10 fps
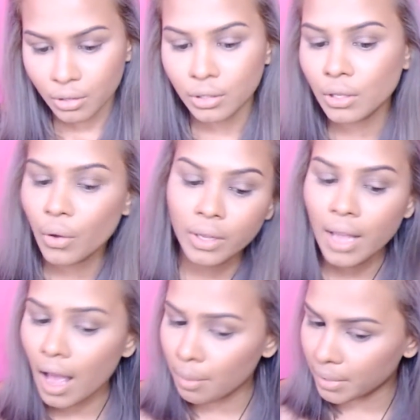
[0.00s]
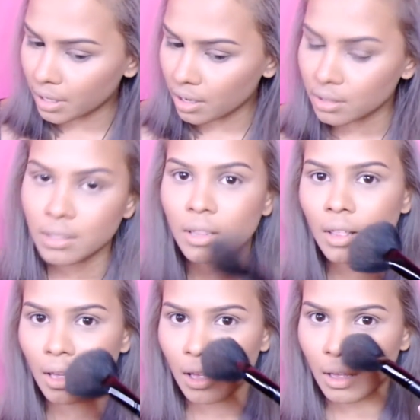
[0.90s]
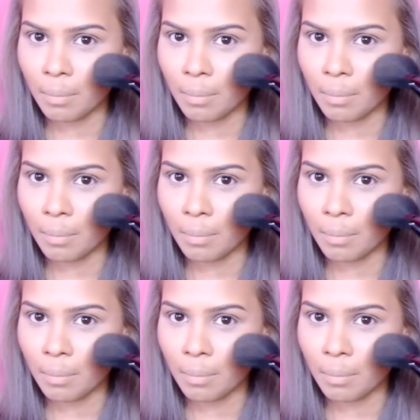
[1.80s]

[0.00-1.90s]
So yeah, because the